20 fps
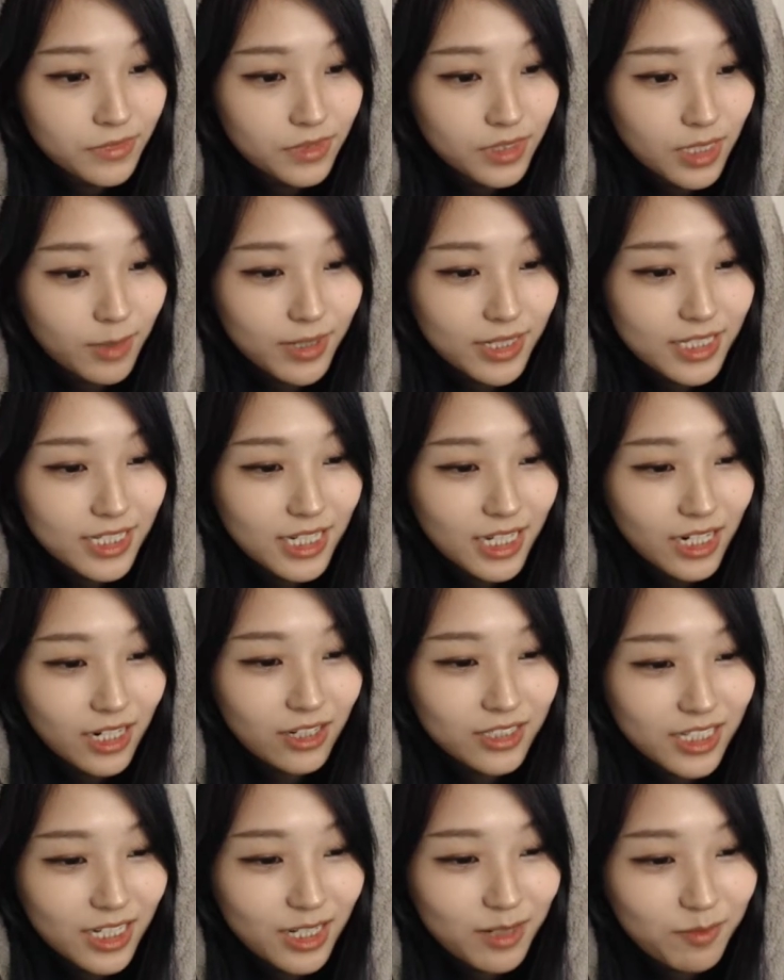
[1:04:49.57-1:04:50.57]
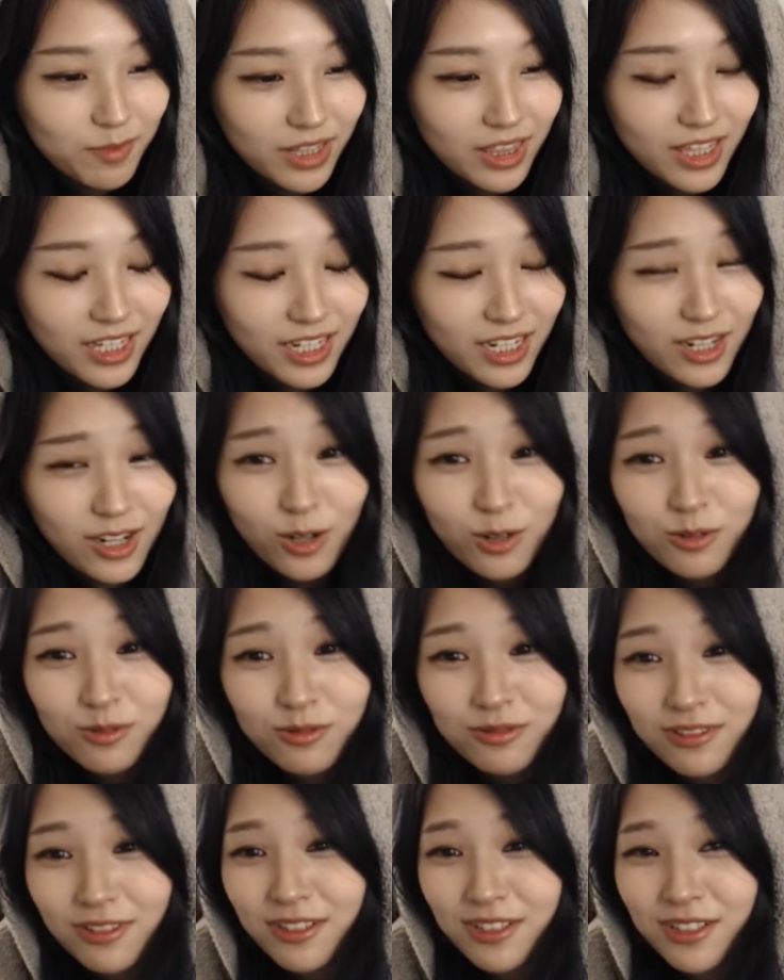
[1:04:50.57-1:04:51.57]
Am I 10 out of 10 mythic? Oh
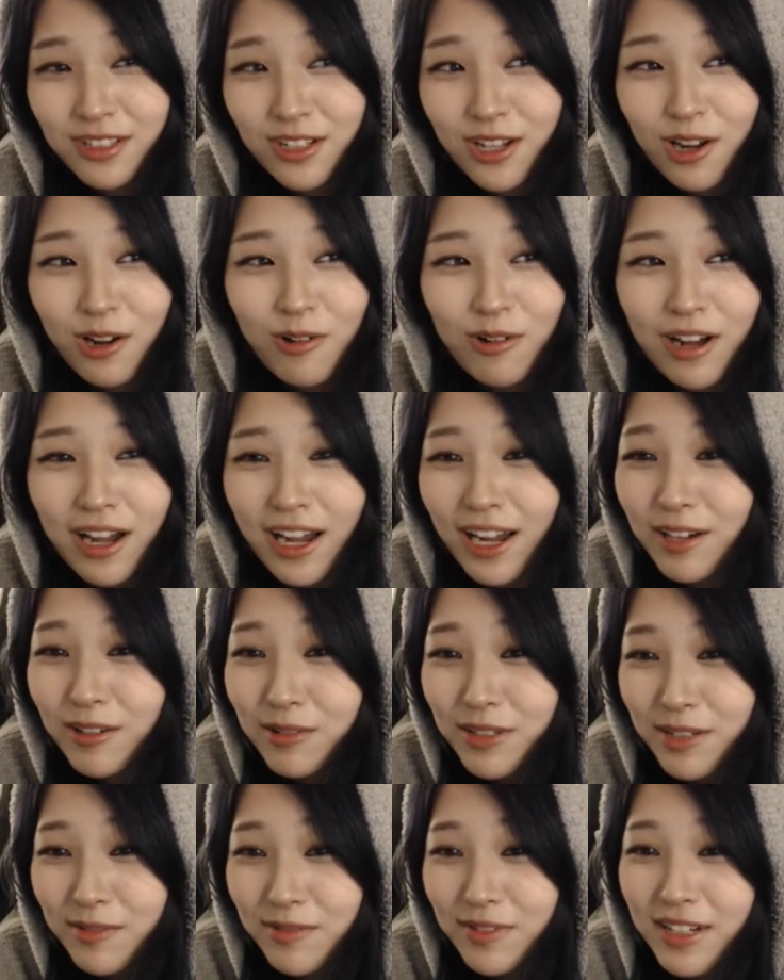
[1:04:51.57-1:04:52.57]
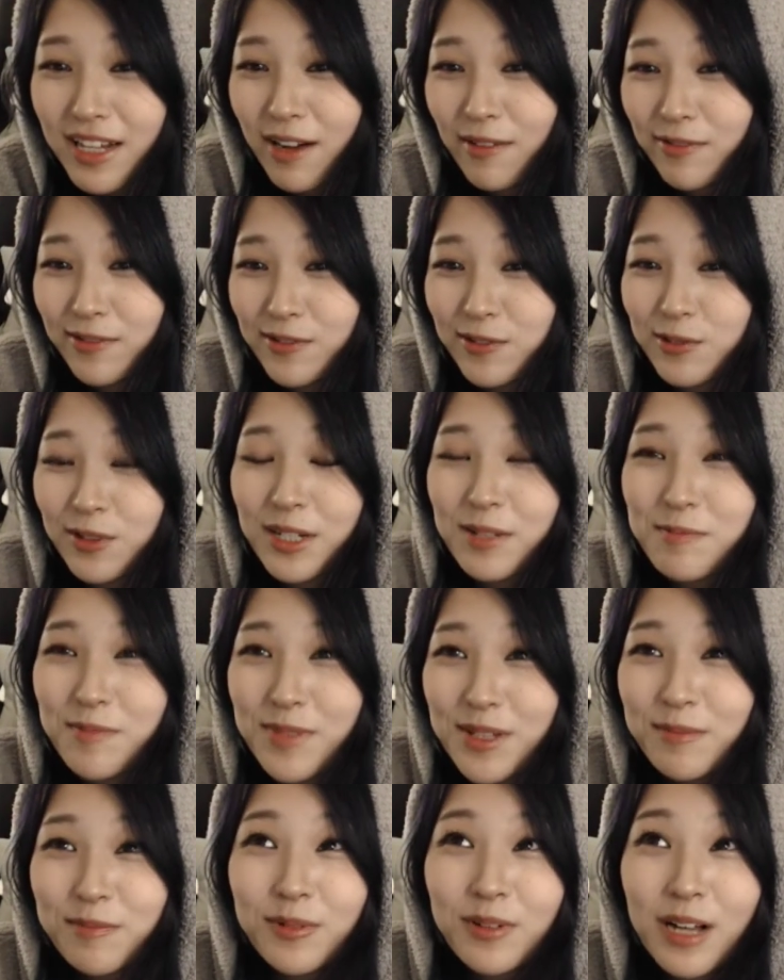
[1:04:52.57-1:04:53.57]
no, I don't even have 20
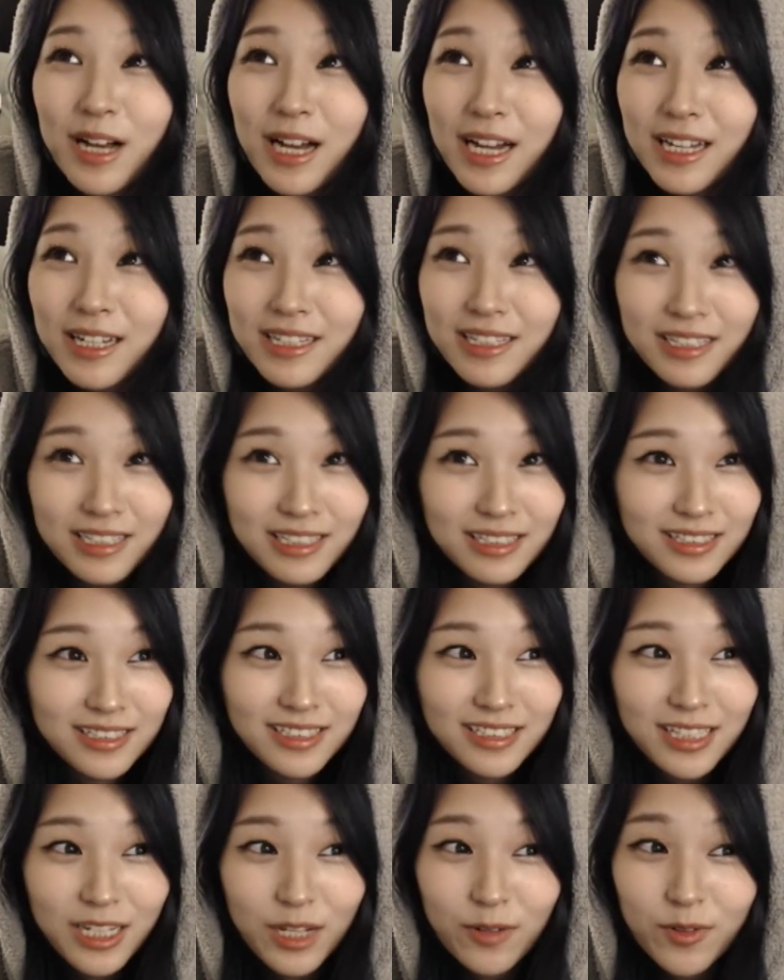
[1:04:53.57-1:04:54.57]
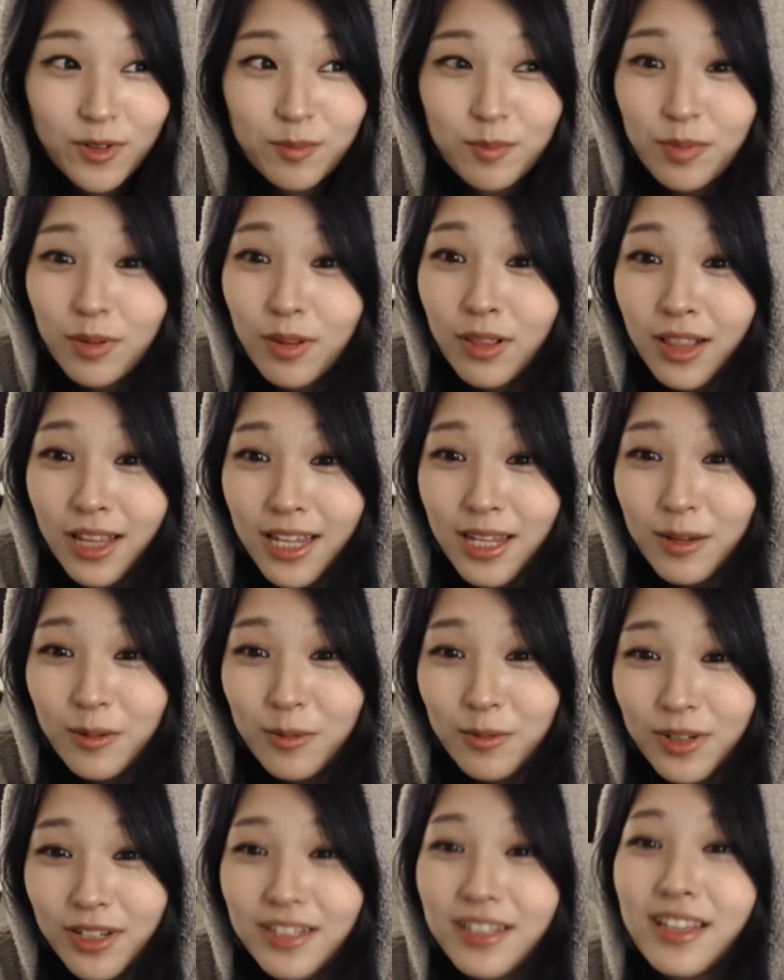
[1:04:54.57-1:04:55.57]
people I even play
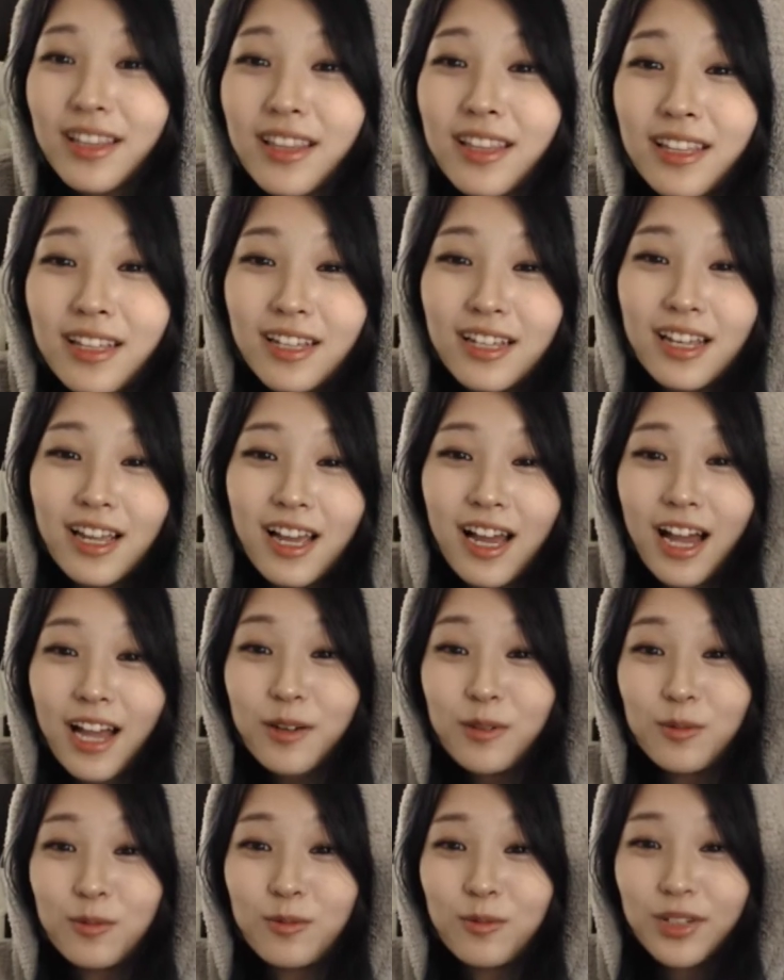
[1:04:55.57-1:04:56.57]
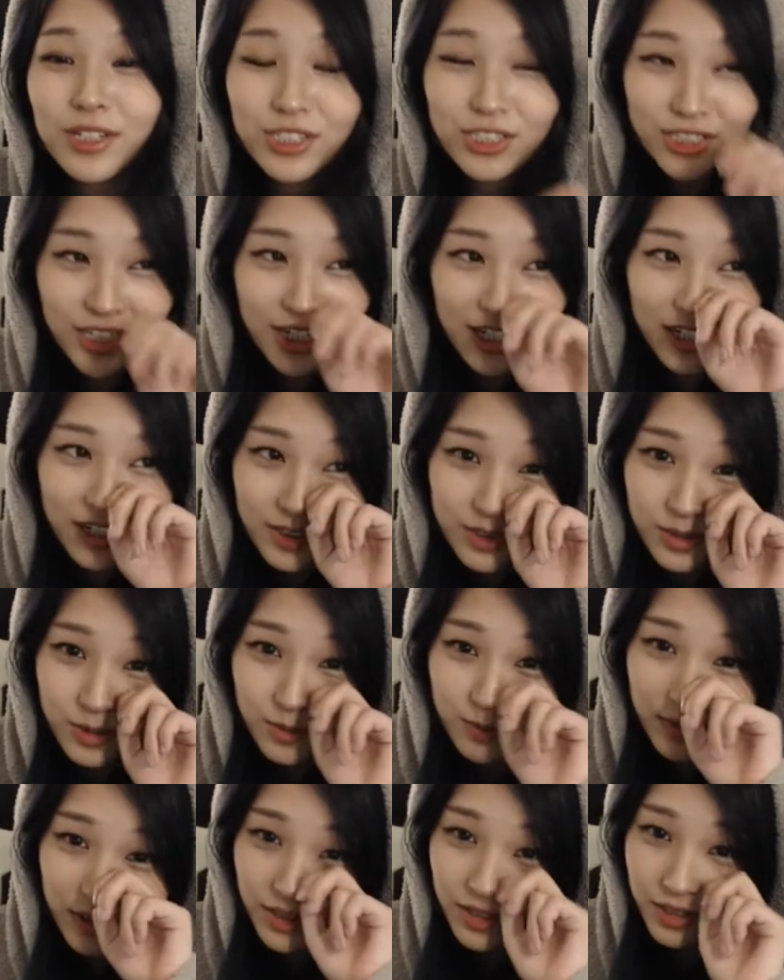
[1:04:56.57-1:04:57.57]
with. I wish I could do
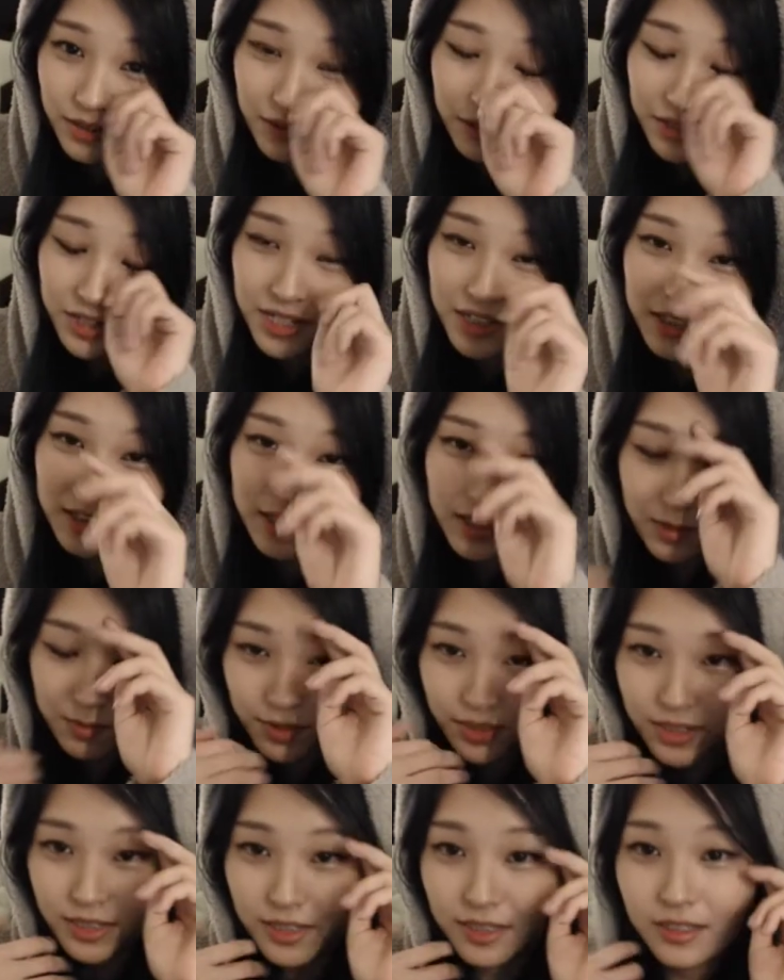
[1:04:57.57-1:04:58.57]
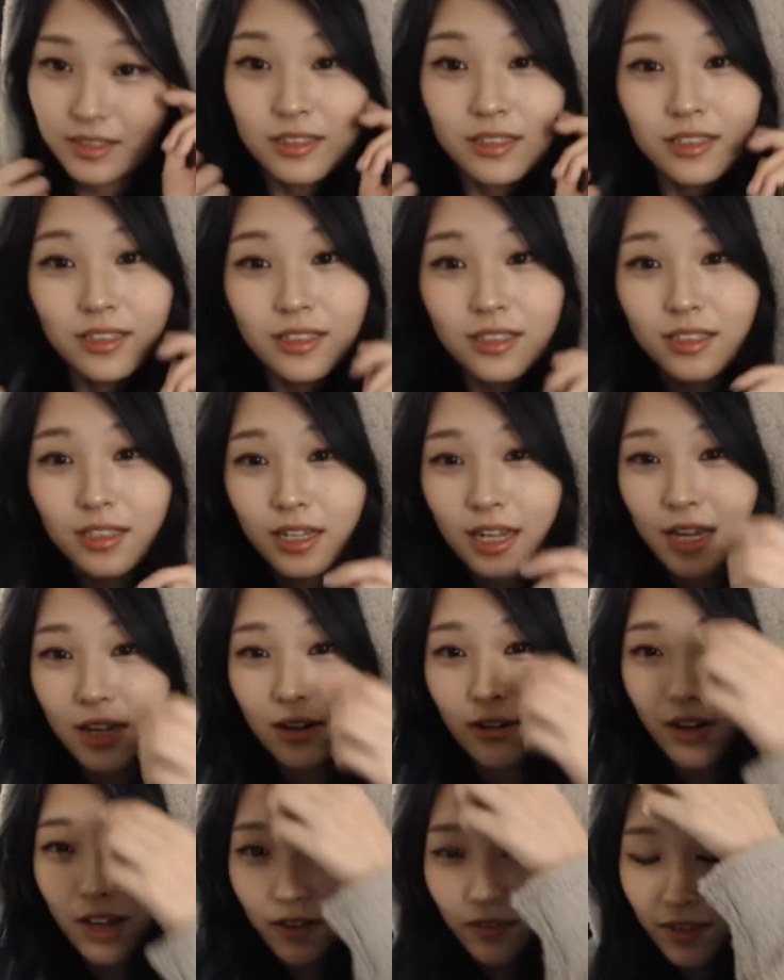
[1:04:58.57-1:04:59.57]
mythic raids, but I
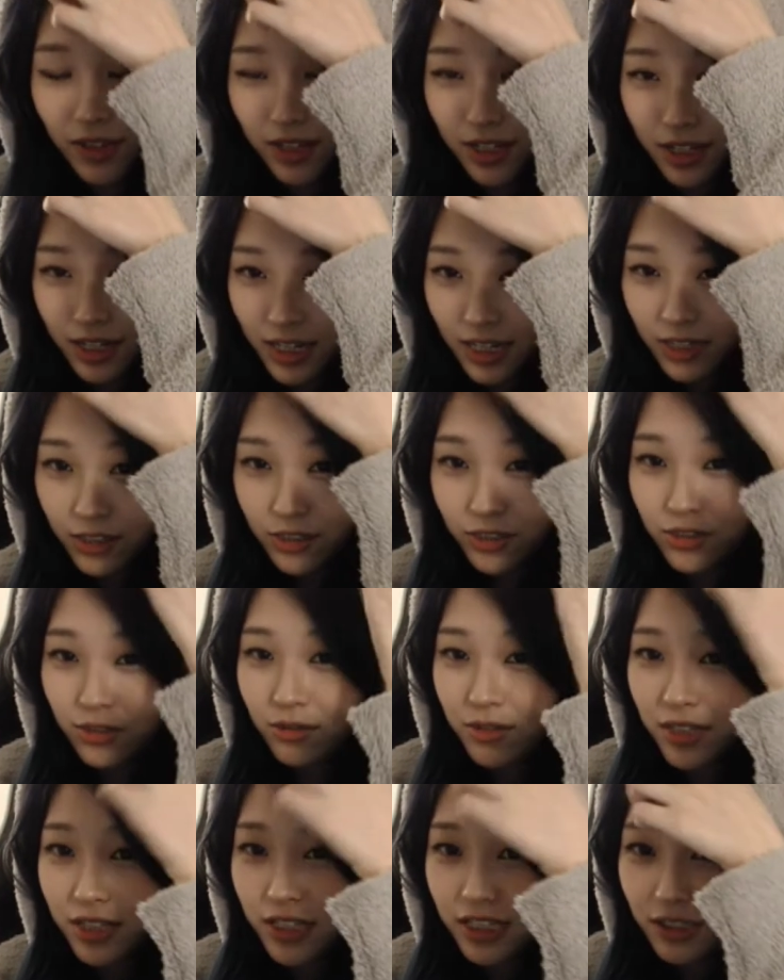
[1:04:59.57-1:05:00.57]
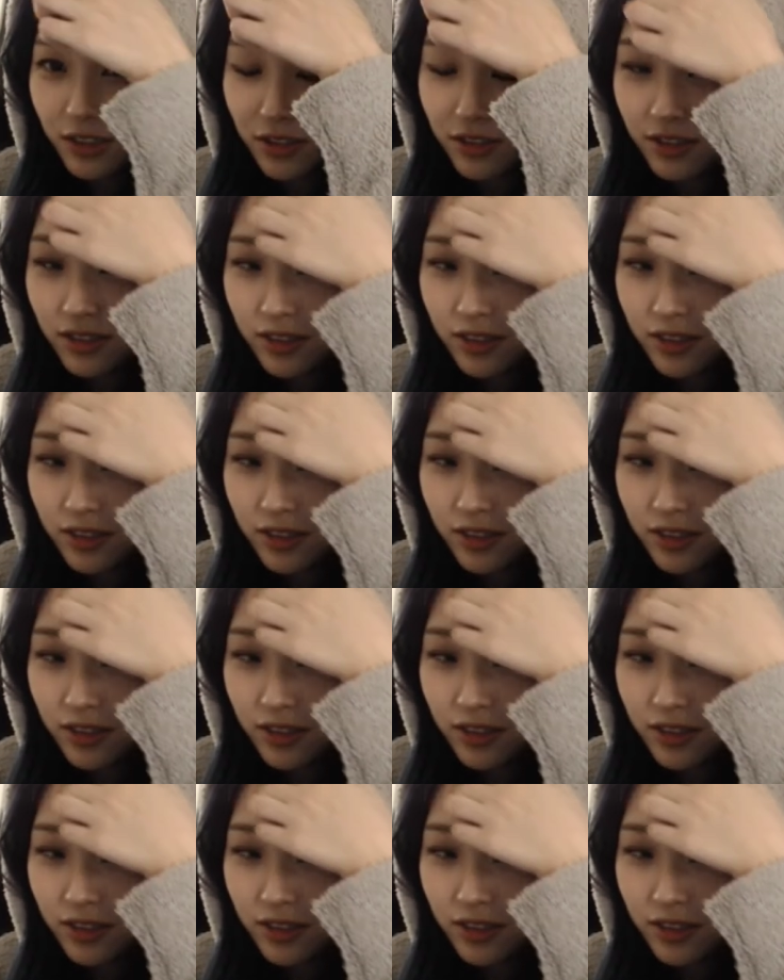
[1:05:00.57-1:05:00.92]
don't have like an actual guild,